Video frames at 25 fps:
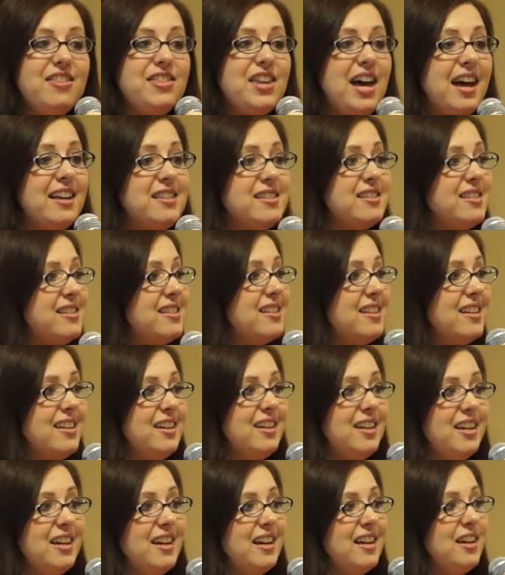That's
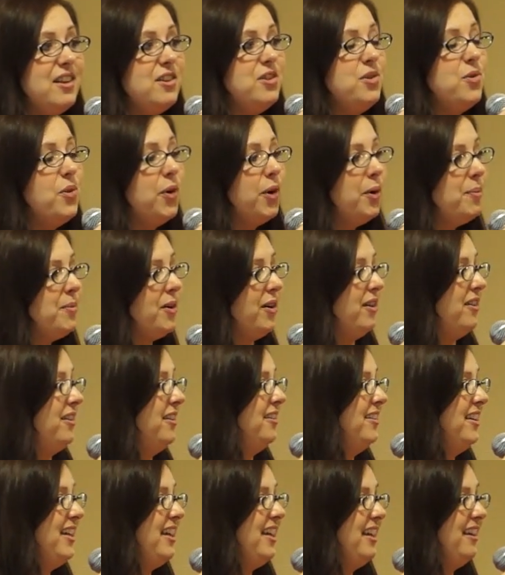normal.
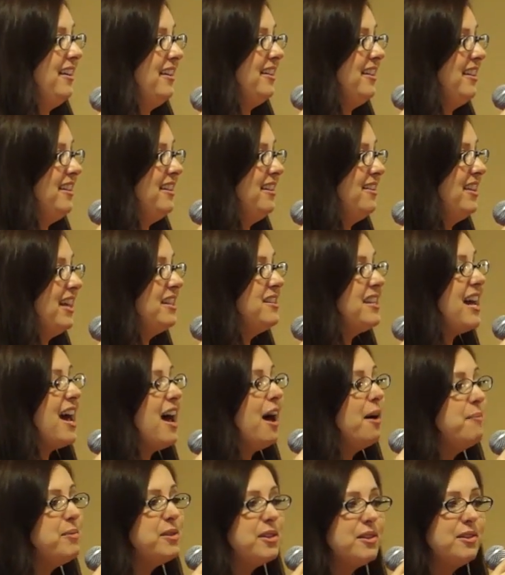That's
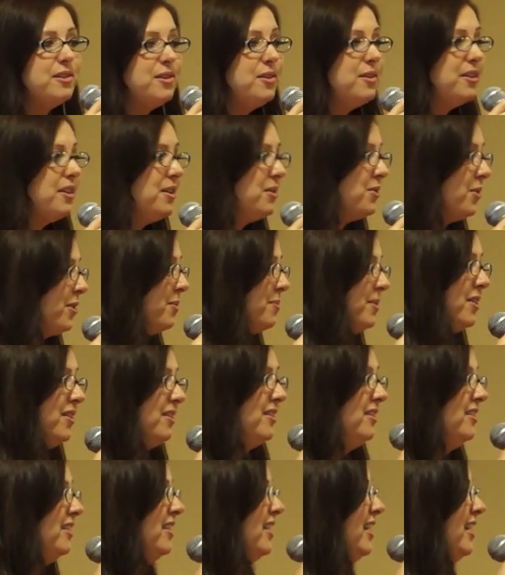absolutely normal.